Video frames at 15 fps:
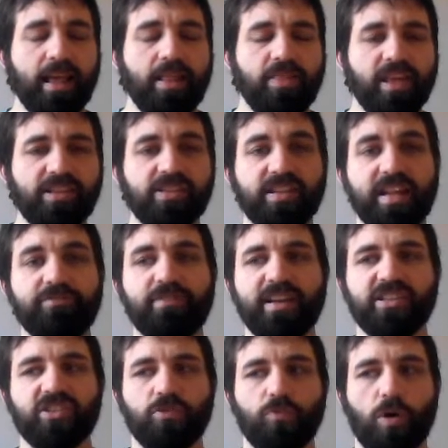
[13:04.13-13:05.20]
This is an
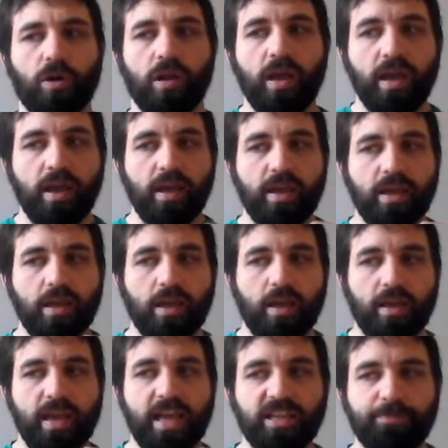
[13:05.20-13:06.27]
interesting one.
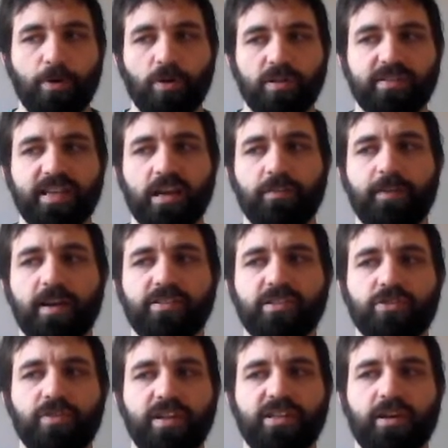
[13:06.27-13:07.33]
Each opponent sacrifices a
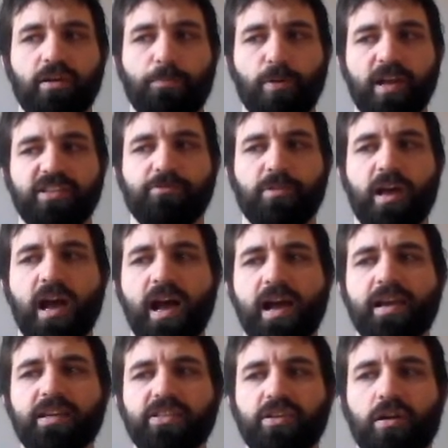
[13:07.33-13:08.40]
creature or planeswalker with the
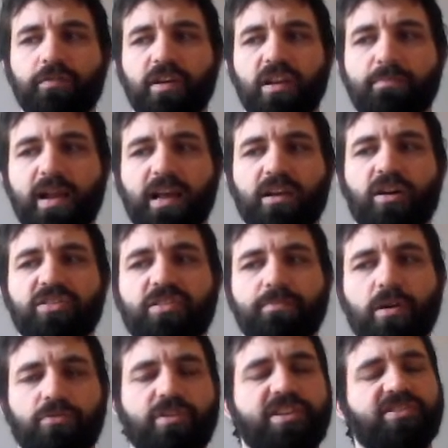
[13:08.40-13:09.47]
highest converted mana cost
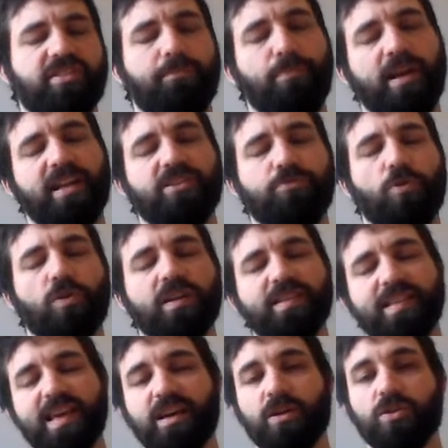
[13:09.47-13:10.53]
among creatures or planeswalkers
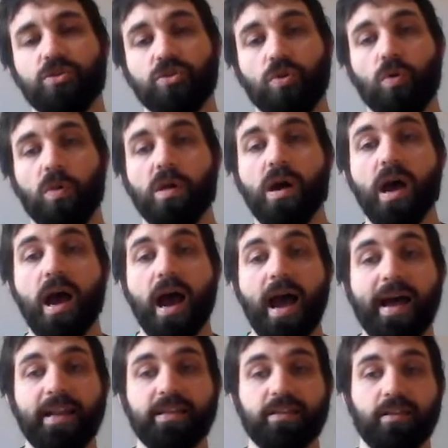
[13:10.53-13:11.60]
they control.
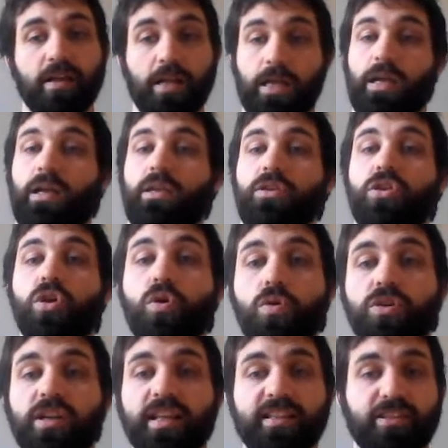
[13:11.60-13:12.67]
And
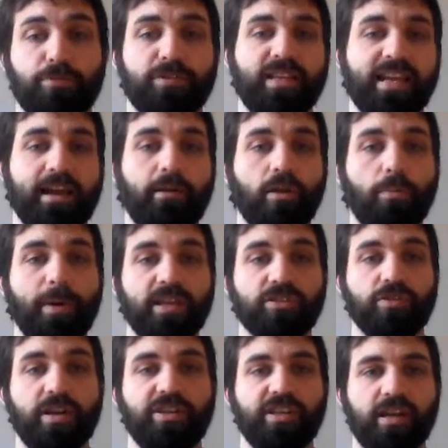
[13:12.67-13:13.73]
usually this will take out your best
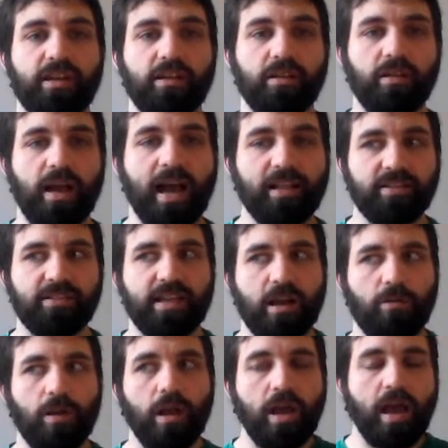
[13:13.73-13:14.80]
creature, hands
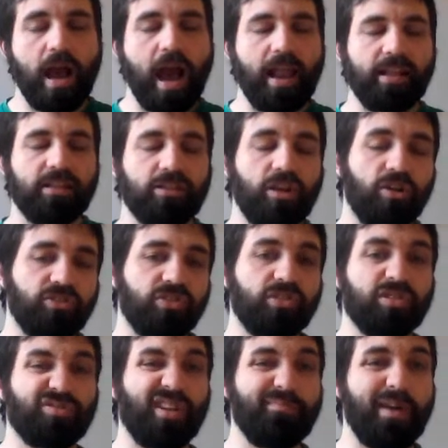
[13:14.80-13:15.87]
down. And it costs
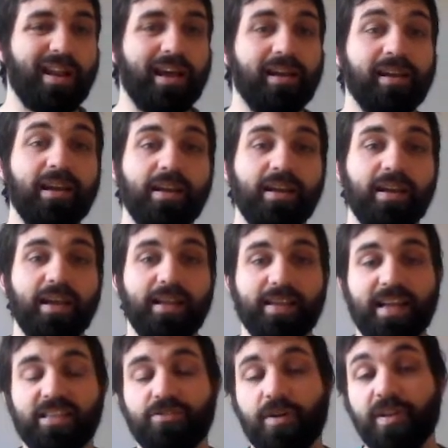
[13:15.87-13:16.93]
3 mana. It
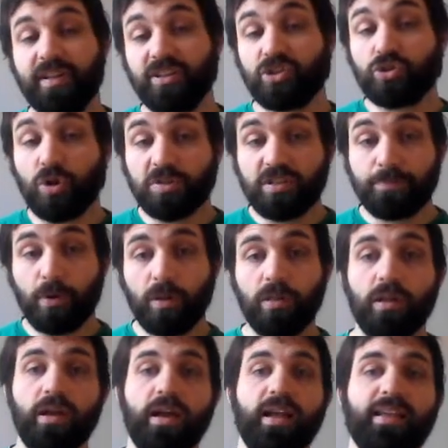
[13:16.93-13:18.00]
gets around indestructible,
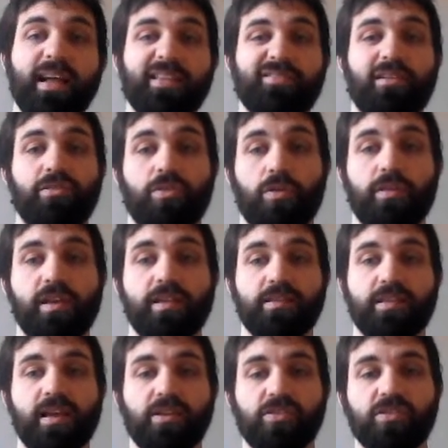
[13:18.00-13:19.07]
it gets around all these
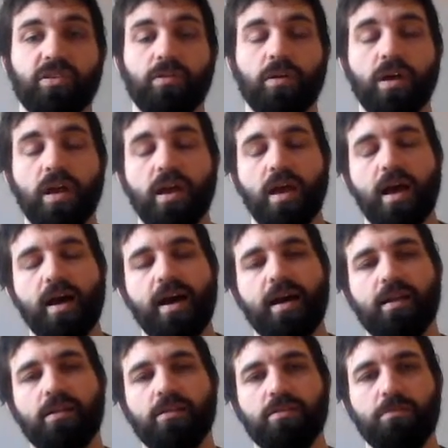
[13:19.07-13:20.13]
things. So
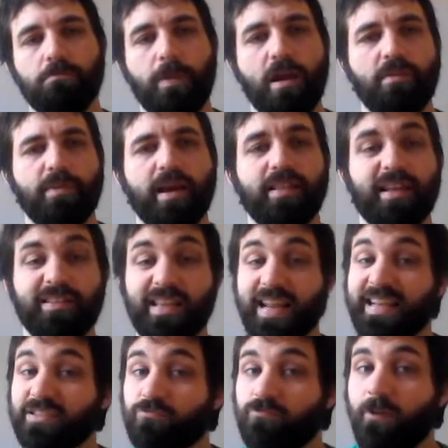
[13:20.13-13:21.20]
bear in mind, it
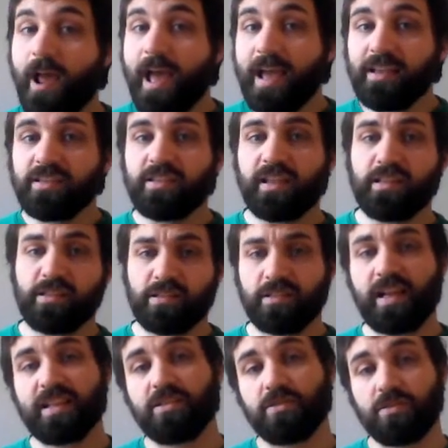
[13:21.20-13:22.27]
is a rare, so
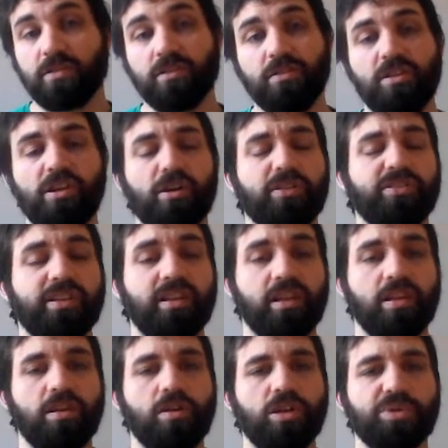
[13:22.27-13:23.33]
that's you're not going to say a
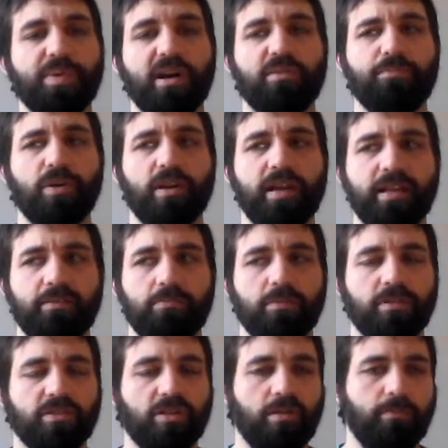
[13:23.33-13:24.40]
huge amount, but
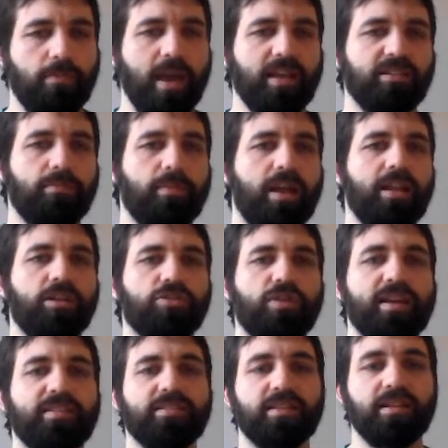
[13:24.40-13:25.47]
it's going to make some
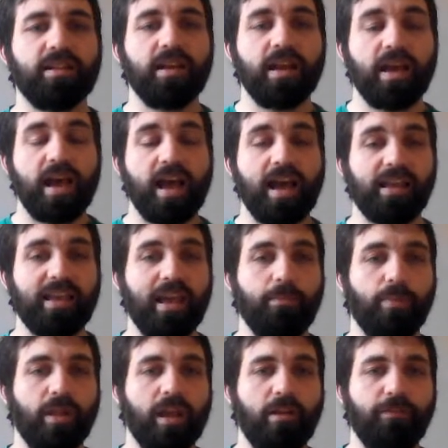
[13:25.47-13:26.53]
interesting
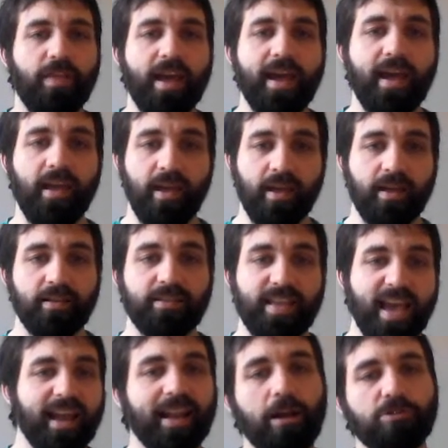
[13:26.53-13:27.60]
gameplay. If they're
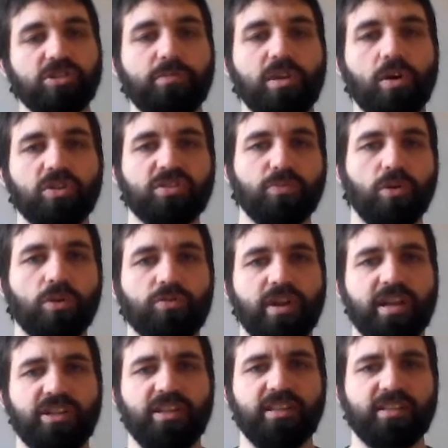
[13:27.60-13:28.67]
taking out some of your small
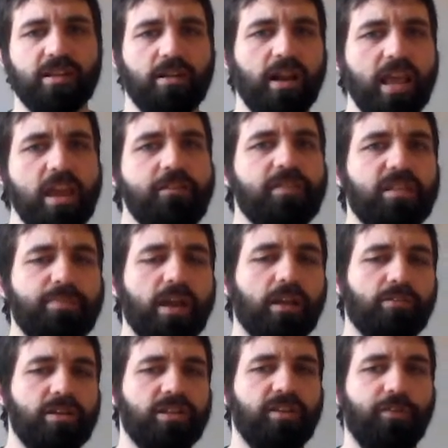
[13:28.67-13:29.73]
creatures and leaving the big
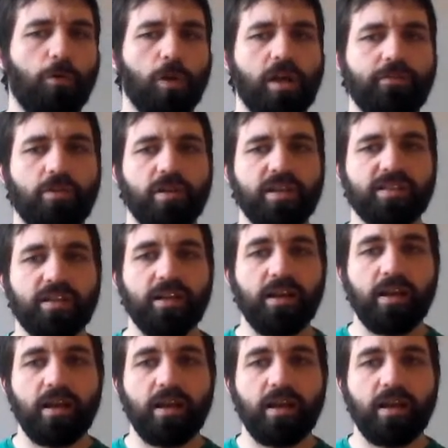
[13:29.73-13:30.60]
creature for whatever reason,